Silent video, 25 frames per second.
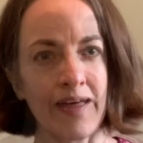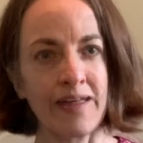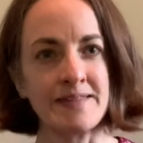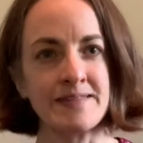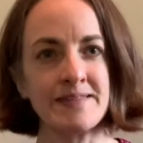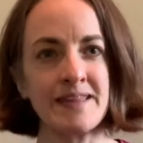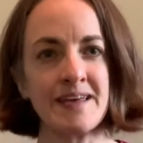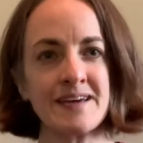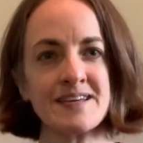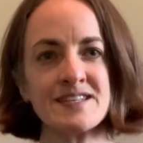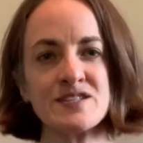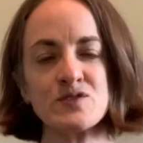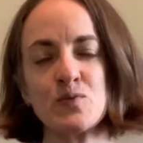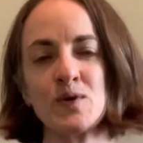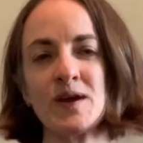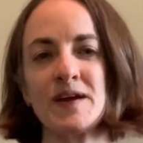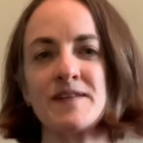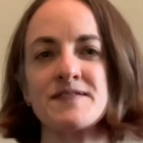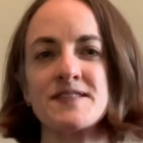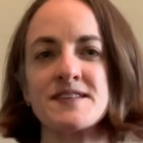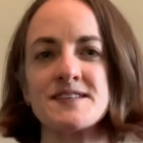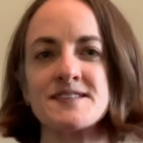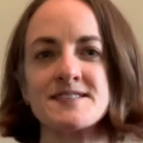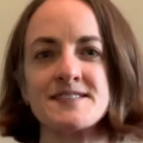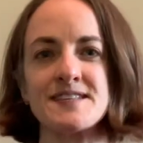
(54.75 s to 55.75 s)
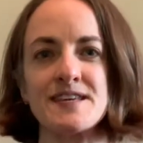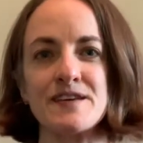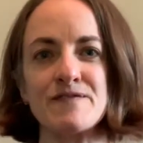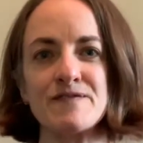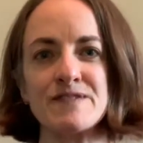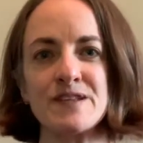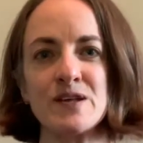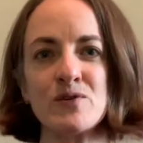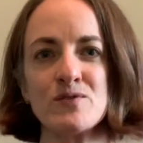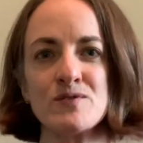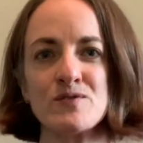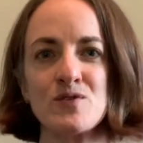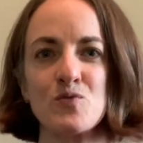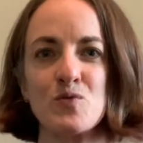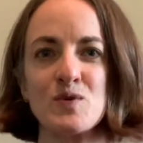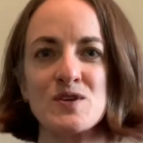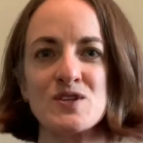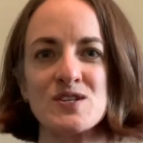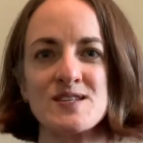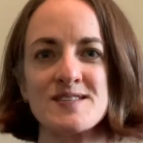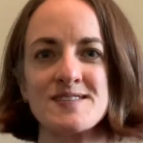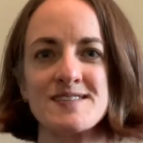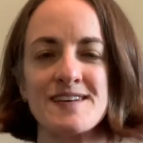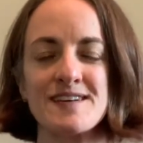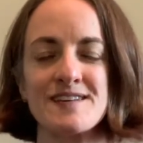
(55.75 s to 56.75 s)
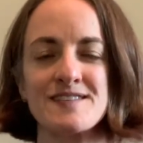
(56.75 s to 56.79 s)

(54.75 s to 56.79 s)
Next, we have the C flute, which is the